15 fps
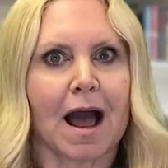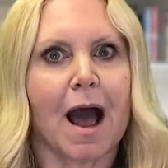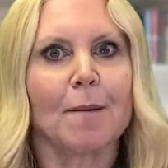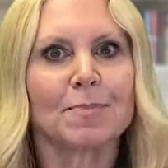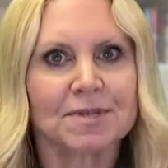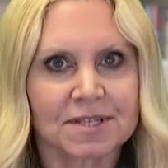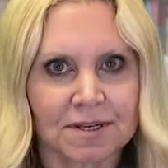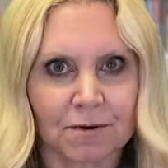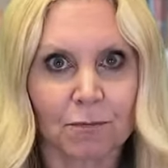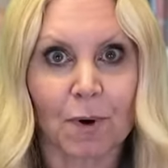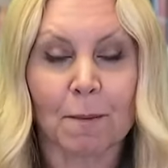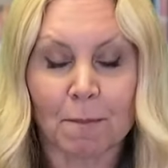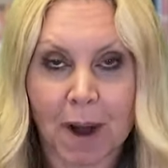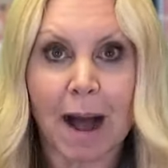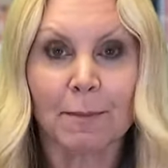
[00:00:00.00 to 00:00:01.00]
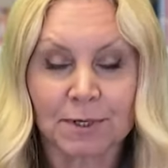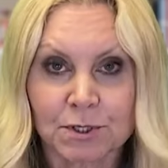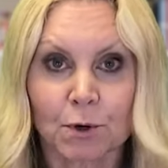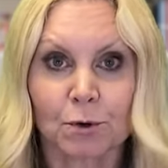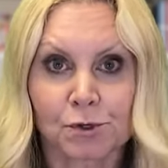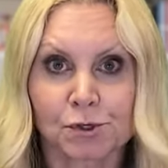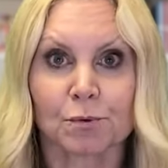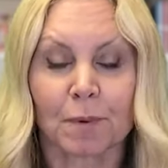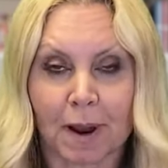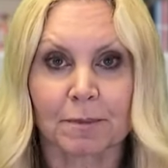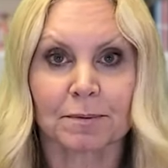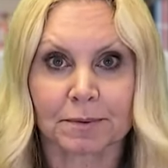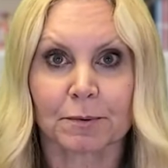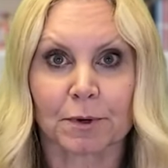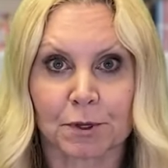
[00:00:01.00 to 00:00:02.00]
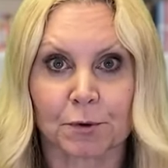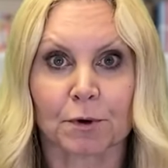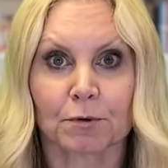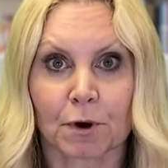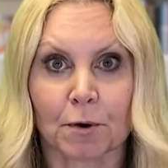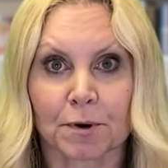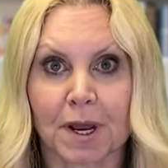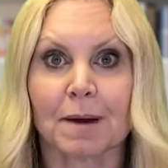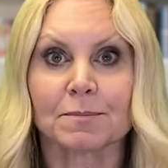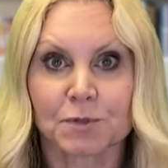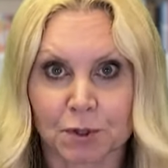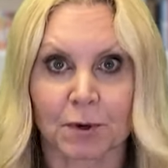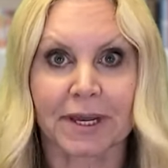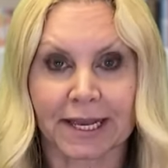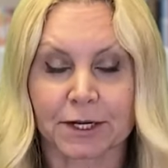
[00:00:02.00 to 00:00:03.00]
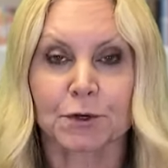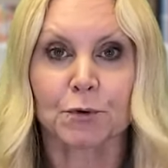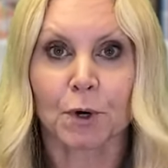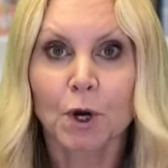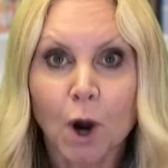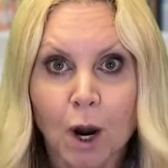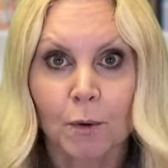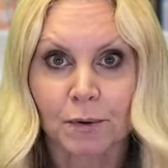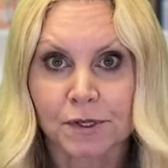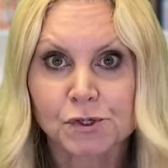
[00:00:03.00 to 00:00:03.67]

opposite of what mama told you probably when you were growing up, don't get into a car with a